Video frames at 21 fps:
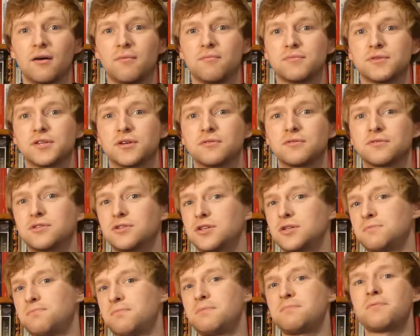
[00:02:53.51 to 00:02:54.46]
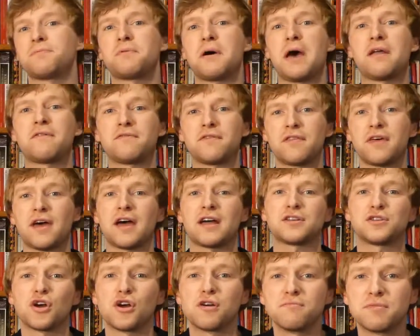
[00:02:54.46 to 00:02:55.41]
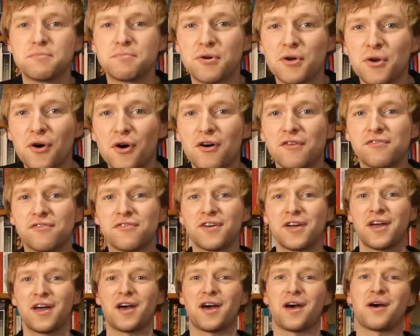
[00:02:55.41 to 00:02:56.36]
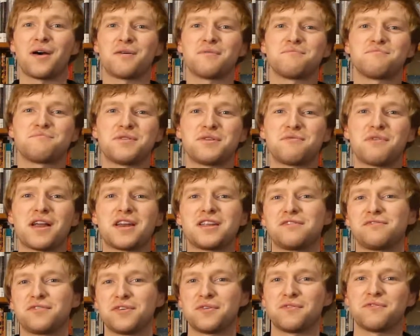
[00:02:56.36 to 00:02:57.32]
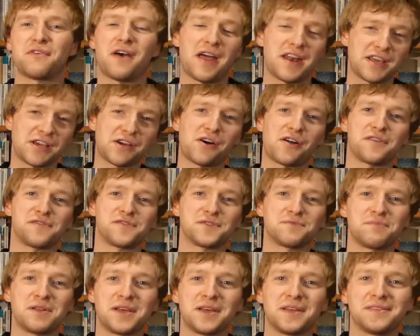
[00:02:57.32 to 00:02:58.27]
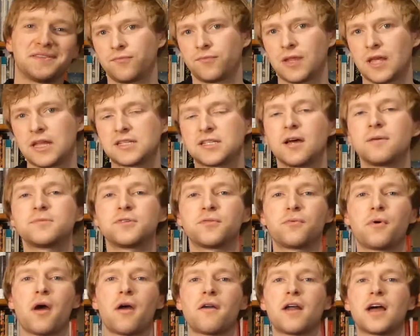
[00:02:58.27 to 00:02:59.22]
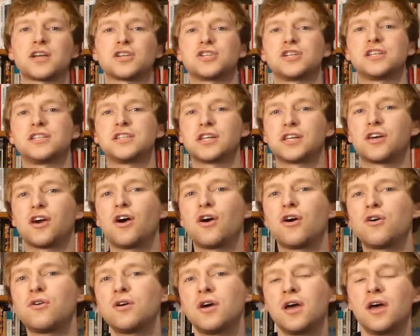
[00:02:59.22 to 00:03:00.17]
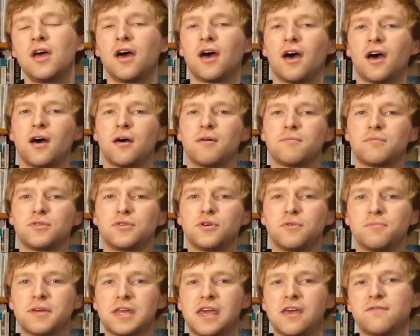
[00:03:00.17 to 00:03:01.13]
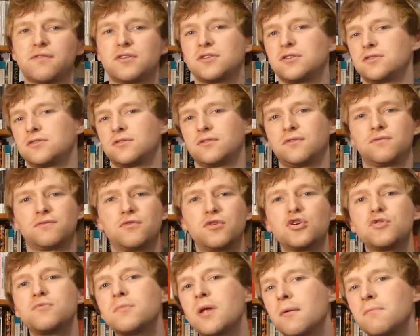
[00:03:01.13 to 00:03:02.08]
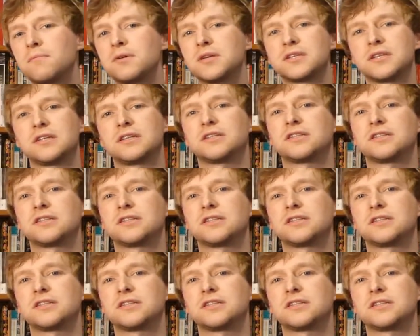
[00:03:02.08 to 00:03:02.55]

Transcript: So just be prepared for that, don't be put off, be ready for any kind of split. In terms of where actually to go, you'll be given sort of room numbers and